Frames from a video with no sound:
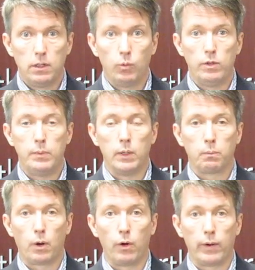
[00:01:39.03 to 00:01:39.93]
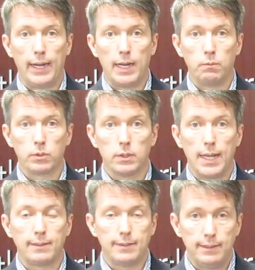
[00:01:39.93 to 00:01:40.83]
We've built programs
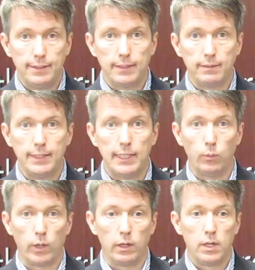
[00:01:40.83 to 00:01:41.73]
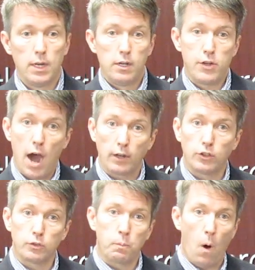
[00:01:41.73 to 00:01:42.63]
like CCNC, where
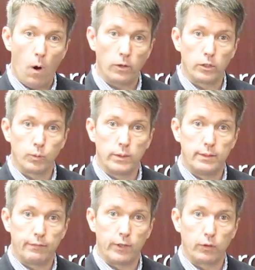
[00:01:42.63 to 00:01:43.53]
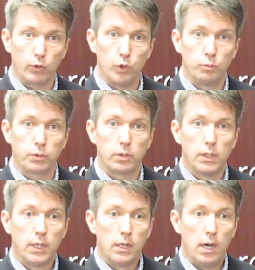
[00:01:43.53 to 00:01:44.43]
doctors partnered with different groups,
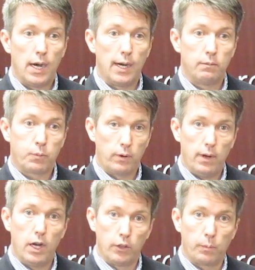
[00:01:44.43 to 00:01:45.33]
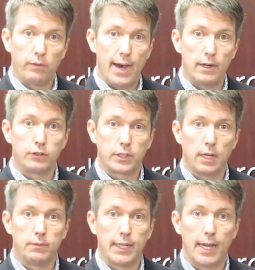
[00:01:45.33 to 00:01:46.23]
other providers, to
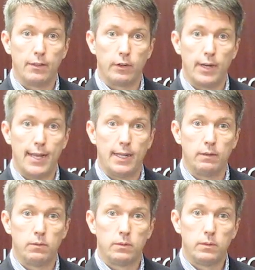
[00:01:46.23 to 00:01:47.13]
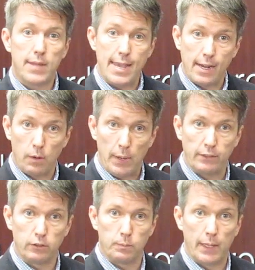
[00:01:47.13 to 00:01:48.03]
come together and take care of
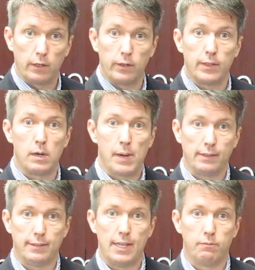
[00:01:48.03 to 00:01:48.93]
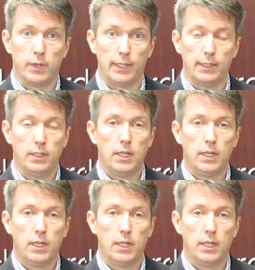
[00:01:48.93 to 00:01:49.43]
patients better and thereby save money.